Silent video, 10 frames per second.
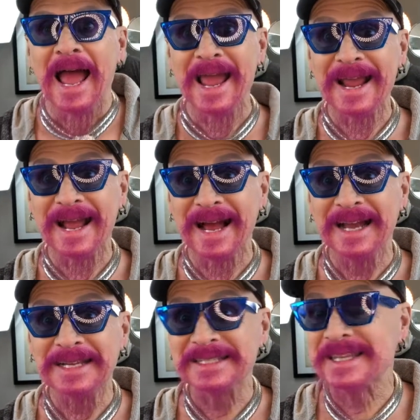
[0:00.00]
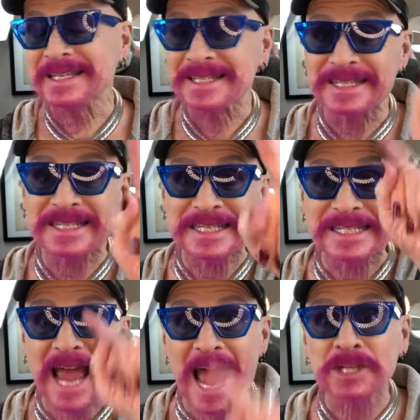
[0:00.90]
Hey guys, this is
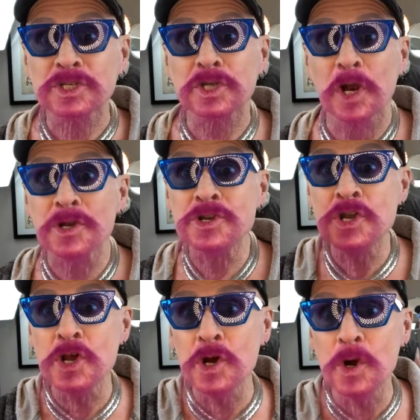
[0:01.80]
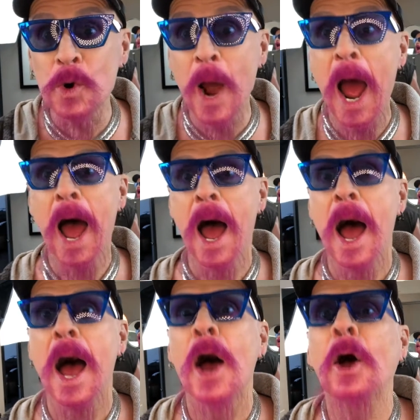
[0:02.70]
Stache, your new
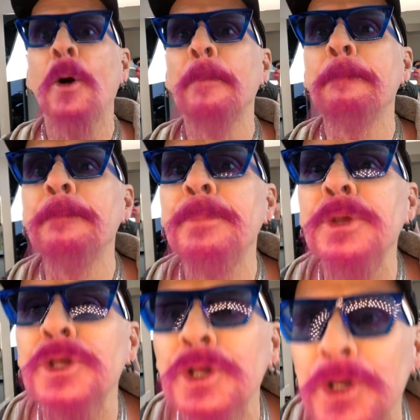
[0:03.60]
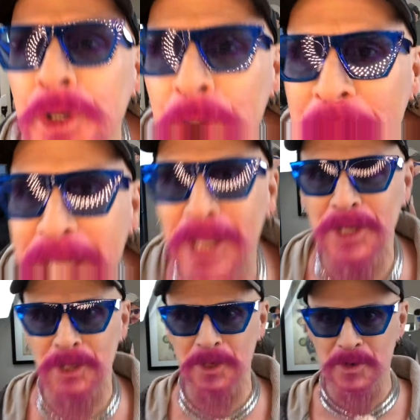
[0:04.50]
beauty
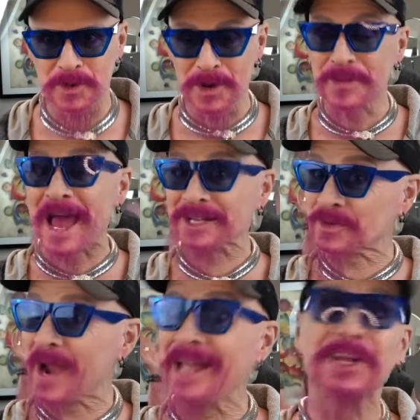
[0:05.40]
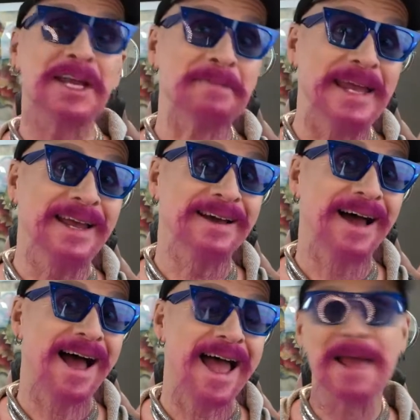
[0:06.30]
guru. That's right. Look at me.
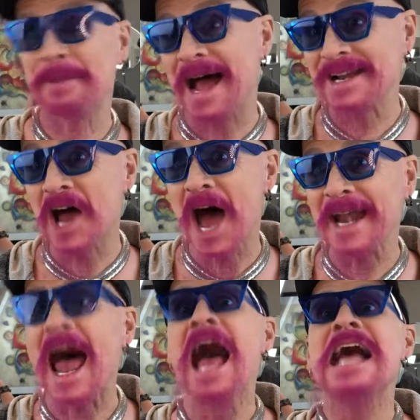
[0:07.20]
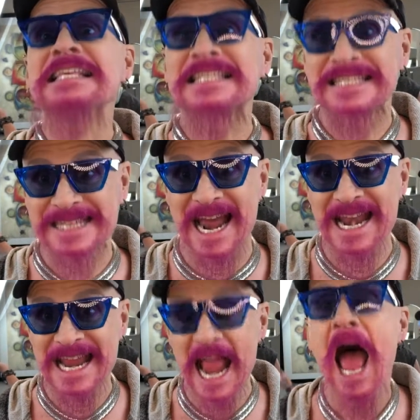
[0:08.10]
Am I not
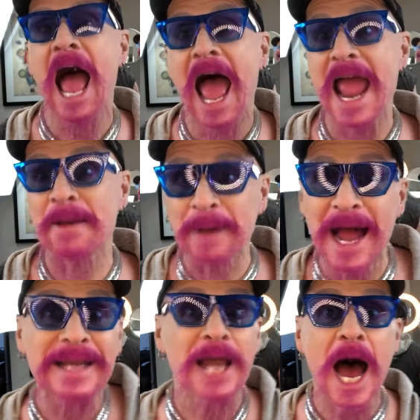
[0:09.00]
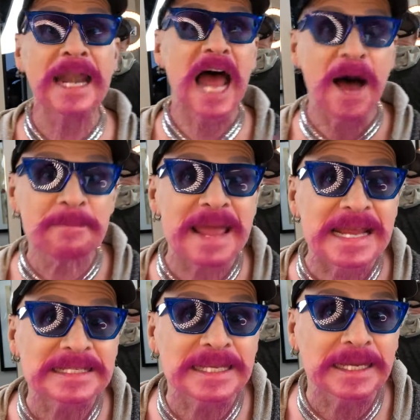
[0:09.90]
stunning? Am I not
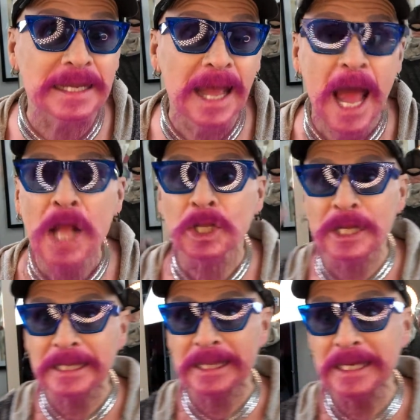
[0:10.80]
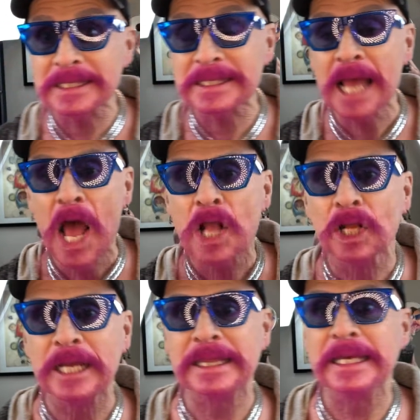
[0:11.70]
amazing? Look at this.
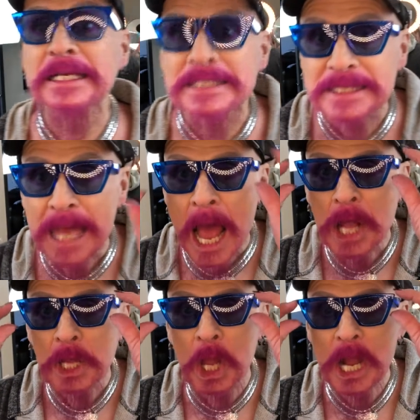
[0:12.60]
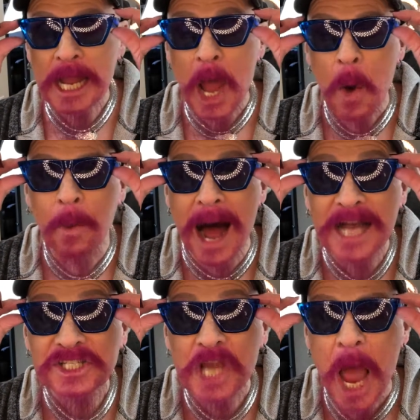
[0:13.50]
Look at this. Look.
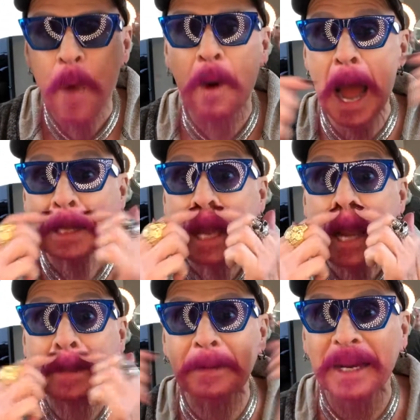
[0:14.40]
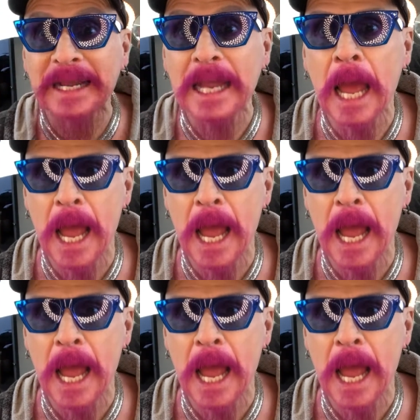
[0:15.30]
Watch. Are you ready?